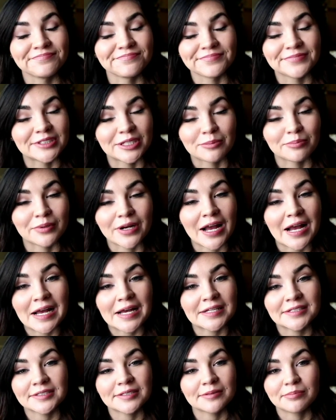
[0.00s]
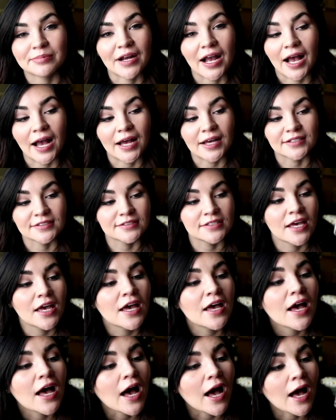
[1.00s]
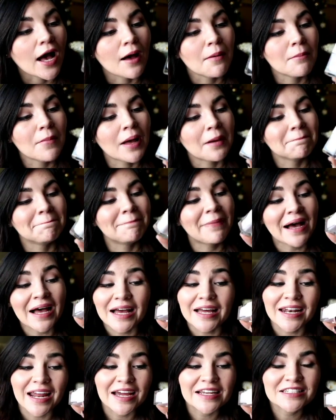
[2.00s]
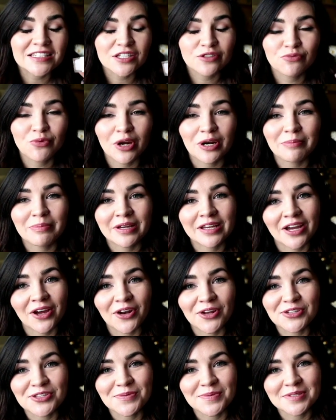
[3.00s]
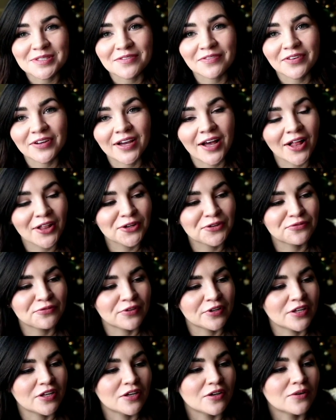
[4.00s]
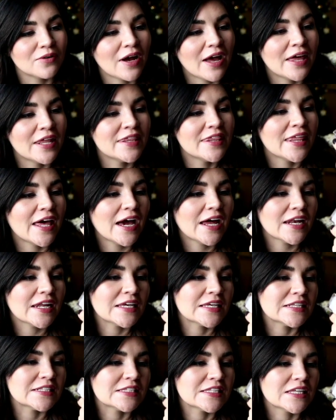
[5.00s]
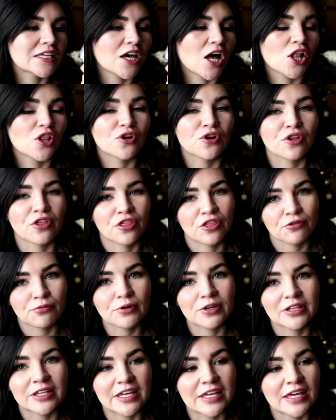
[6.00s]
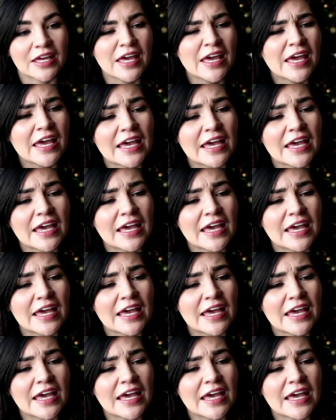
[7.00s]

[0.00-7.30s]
Surprise, surprise. But I did want to pick out a specific color for you, and that is the color Thrilling.